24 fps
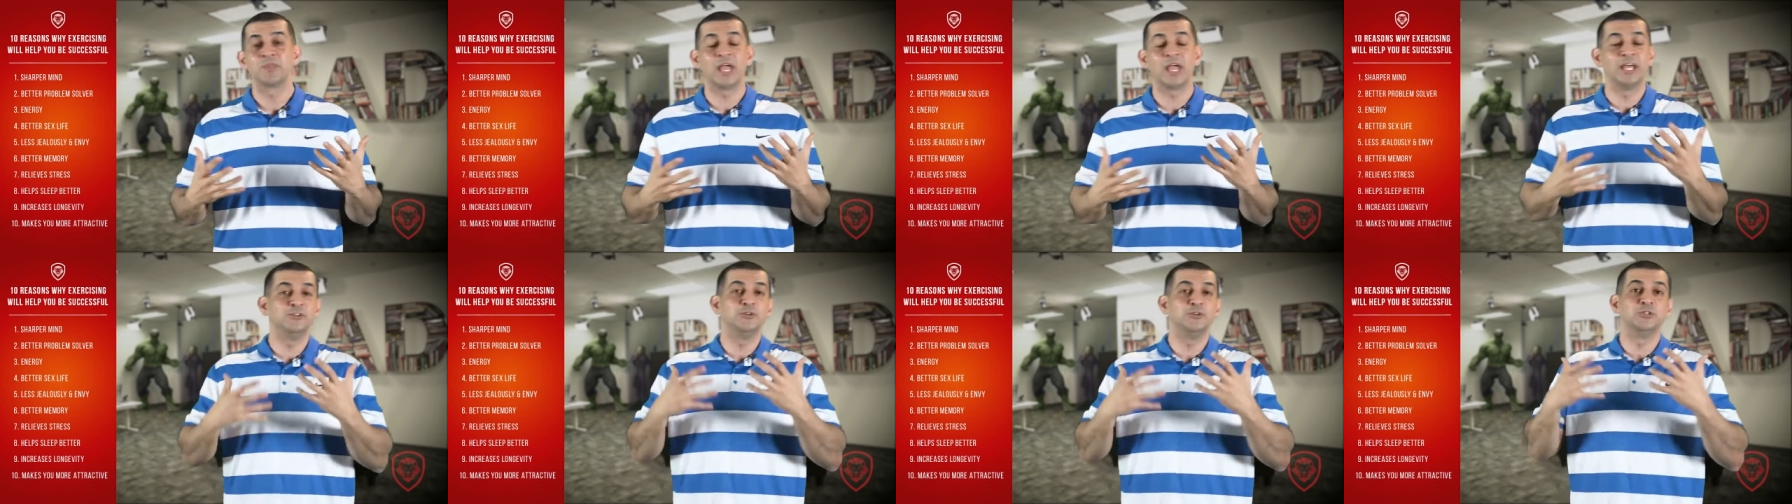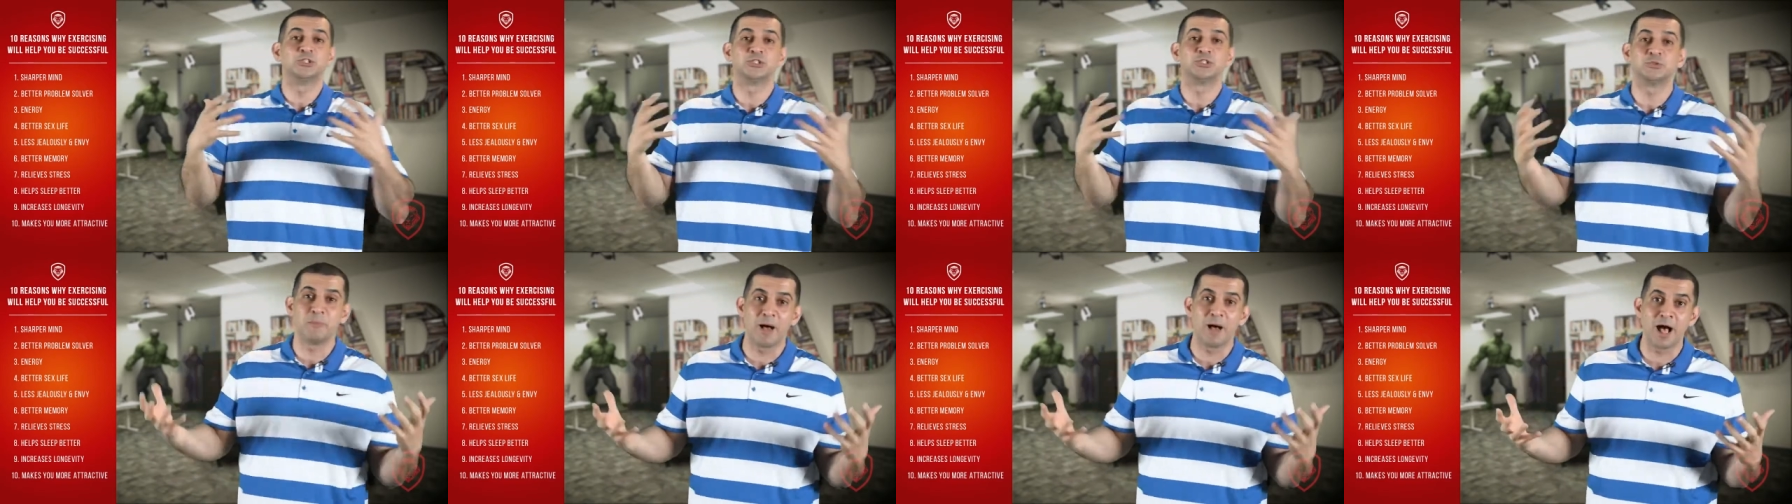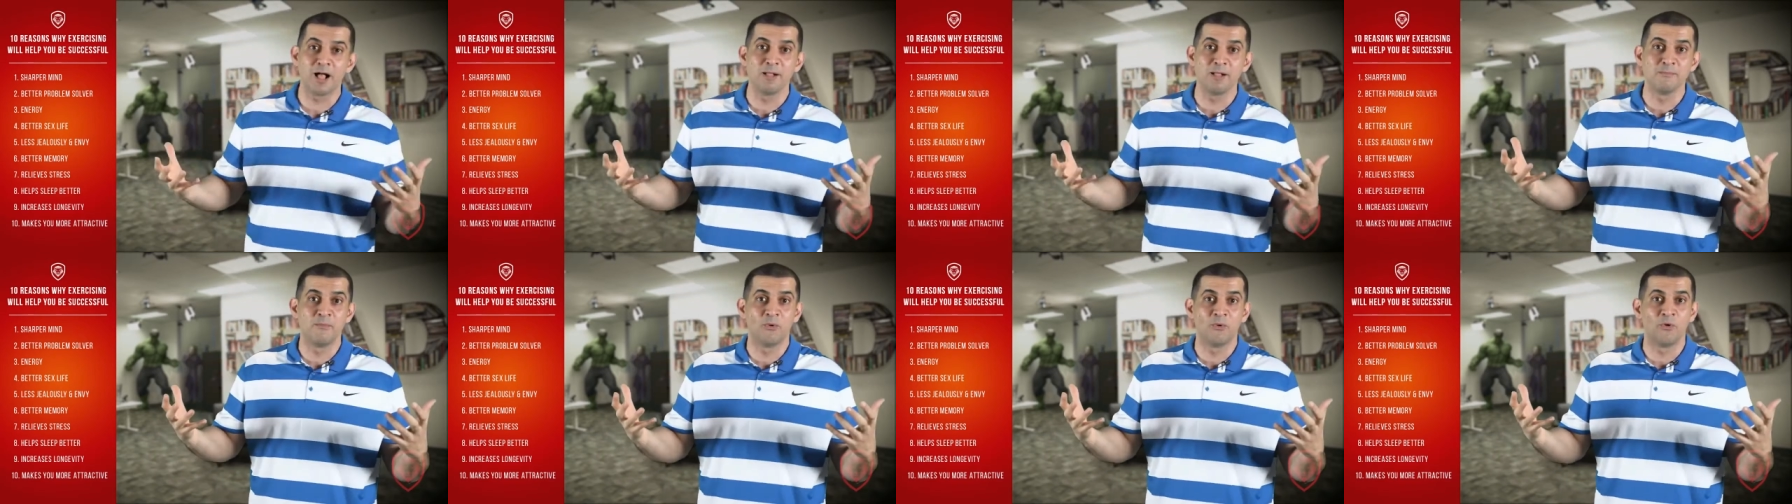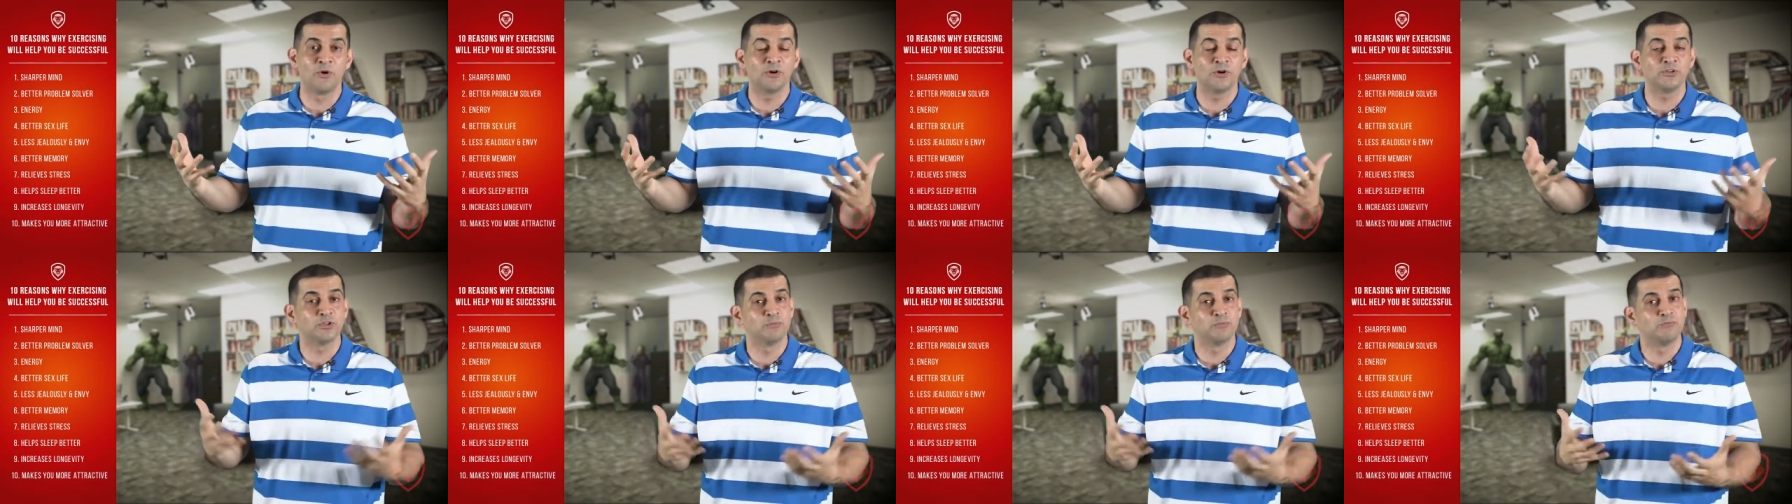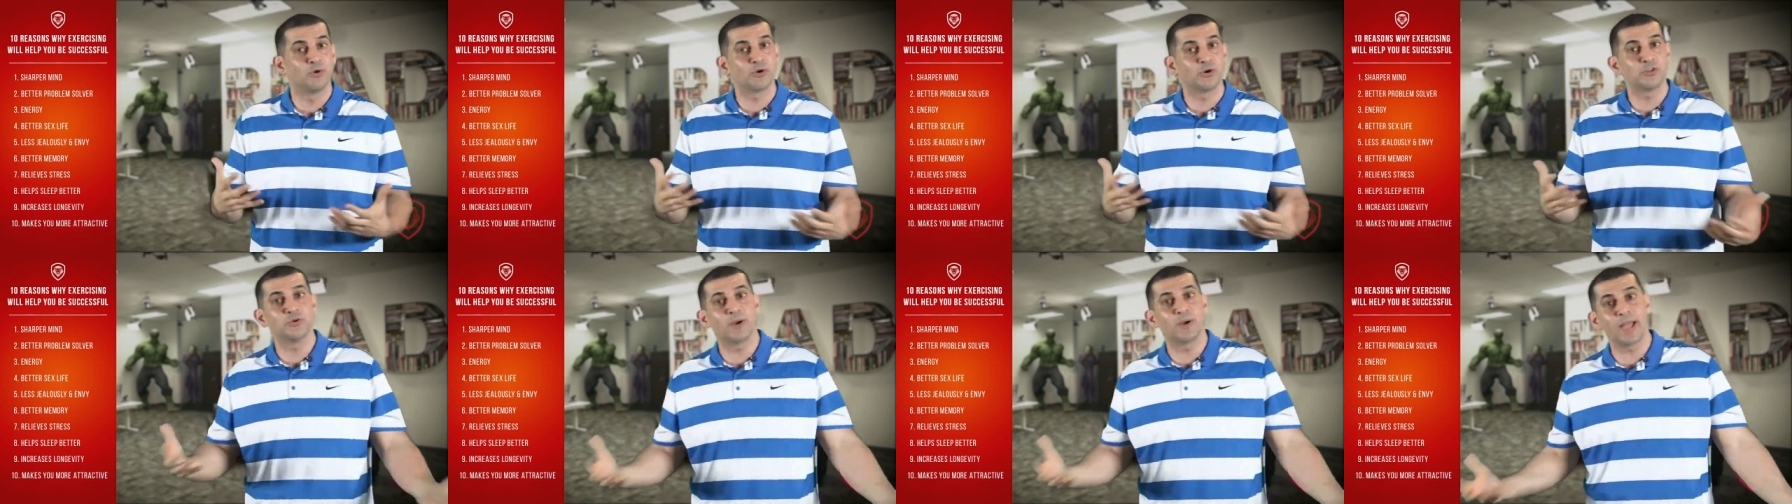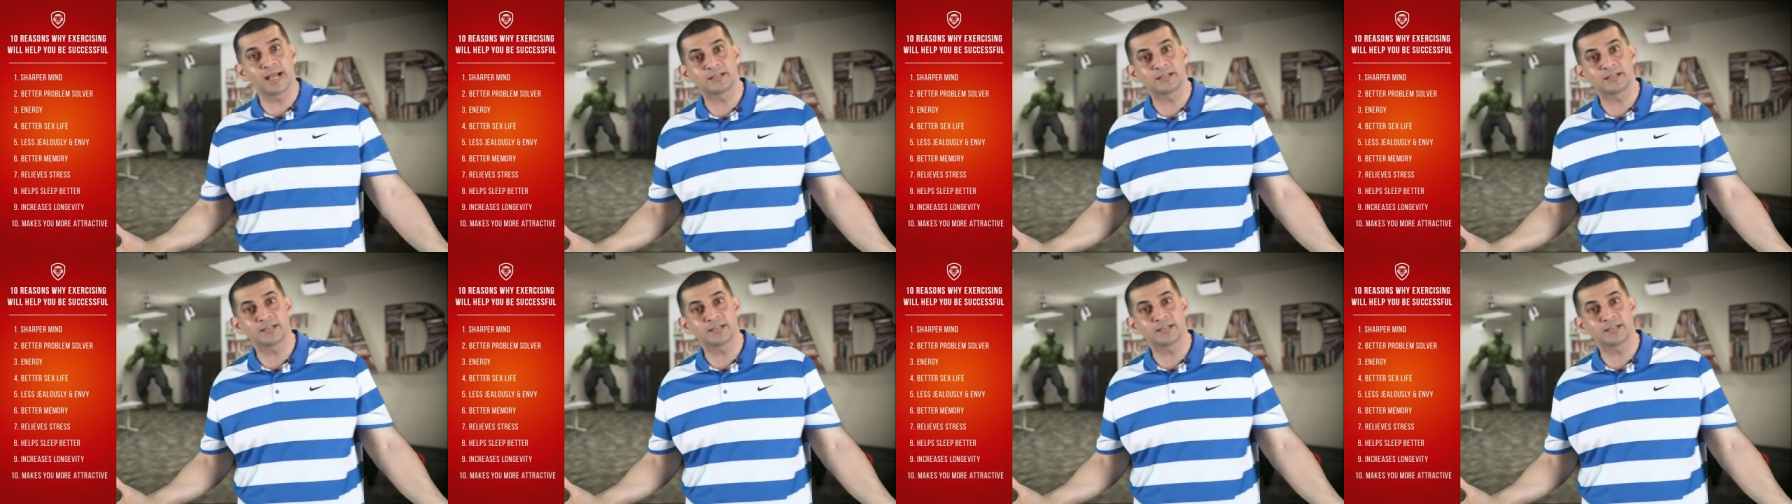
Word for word: And you smile more the more you